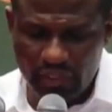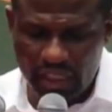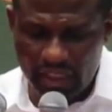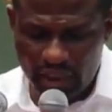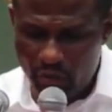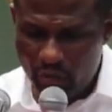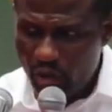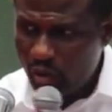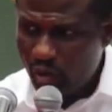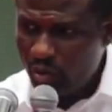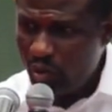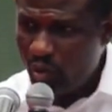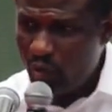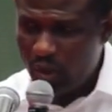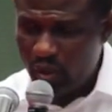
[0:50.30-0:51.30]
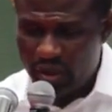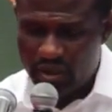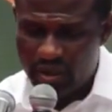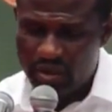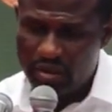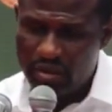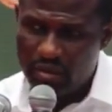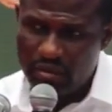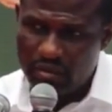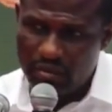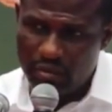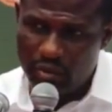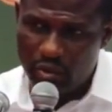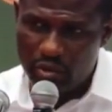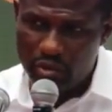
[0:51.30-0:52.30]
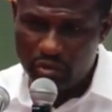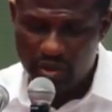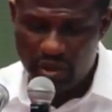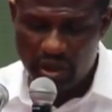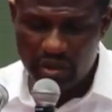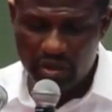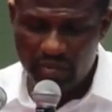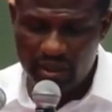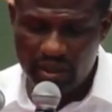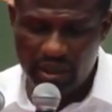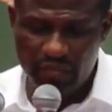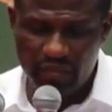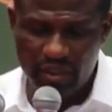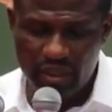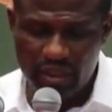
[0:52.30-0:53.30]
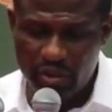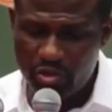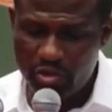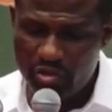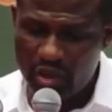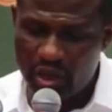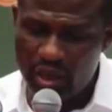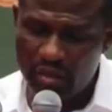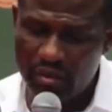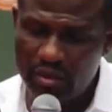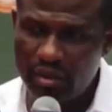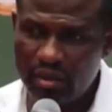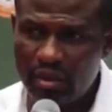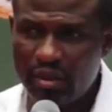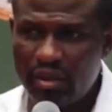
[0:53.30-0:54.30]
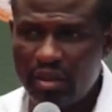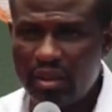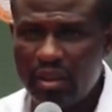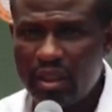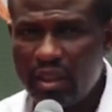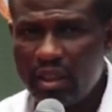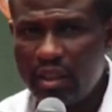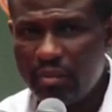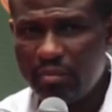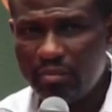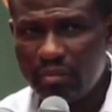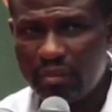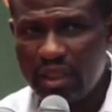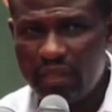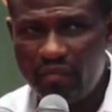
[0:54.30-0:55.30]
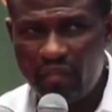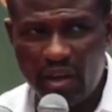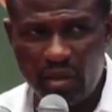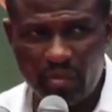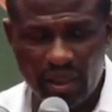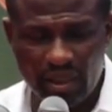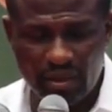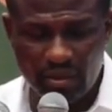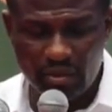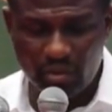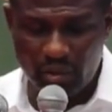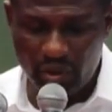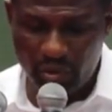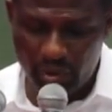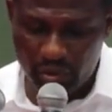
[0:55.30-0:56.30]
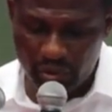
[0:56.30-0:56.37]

I think we all know what goes into customer service, the usual environment looking